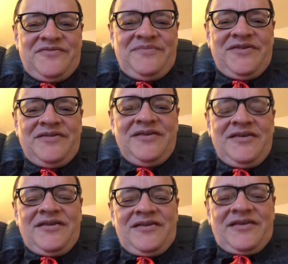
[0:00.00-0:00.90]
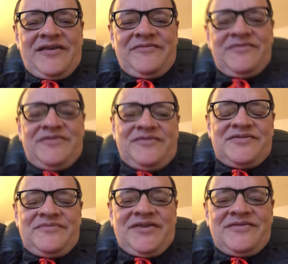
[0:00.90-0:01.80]
women,
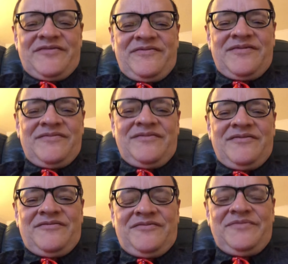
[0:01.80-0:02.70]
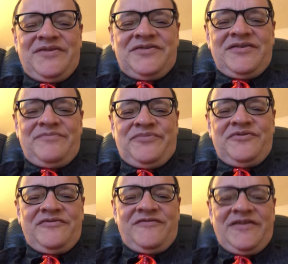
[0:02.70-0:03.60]
sometimes I find a woman, she had
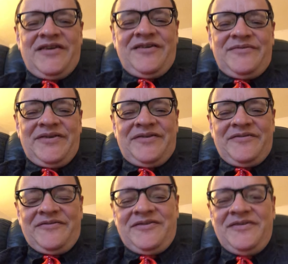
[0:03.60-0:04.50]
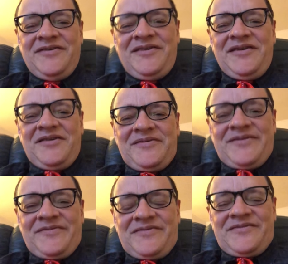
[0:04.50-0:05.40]
beautiful hair, yet she
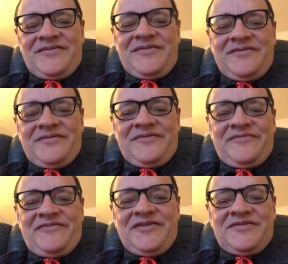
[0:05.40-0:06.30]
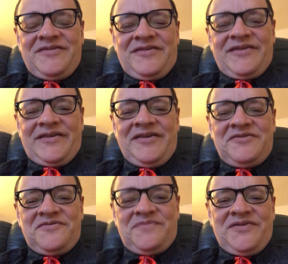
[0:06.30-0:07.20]
was, her face looked like a
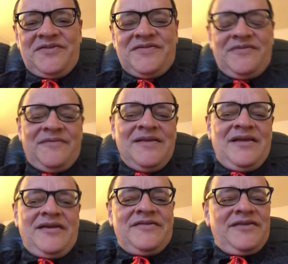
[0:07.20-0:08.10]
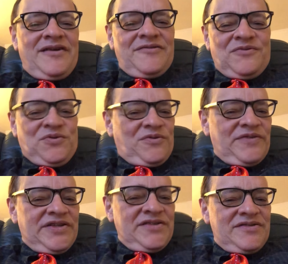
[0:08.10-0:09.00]
catcher's mitt. So not
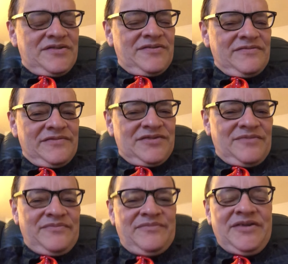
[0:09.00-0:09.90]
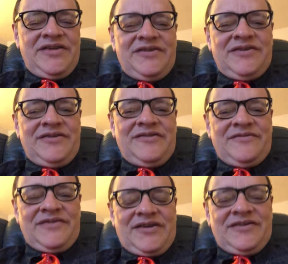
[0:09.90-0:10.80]
always, some men,
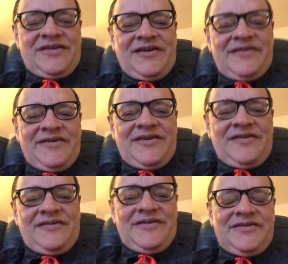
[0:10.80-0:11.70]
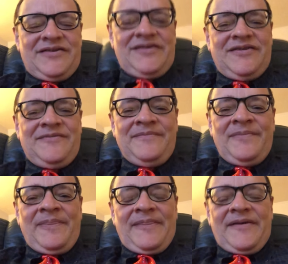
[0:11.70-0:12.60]
they could dye their hair and
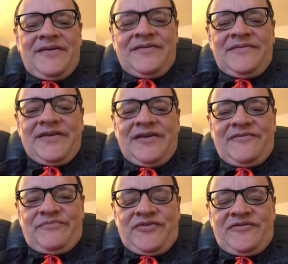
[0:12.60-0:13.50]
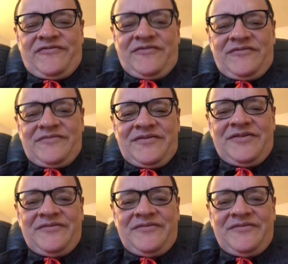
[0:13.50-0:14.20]
they have beautiful,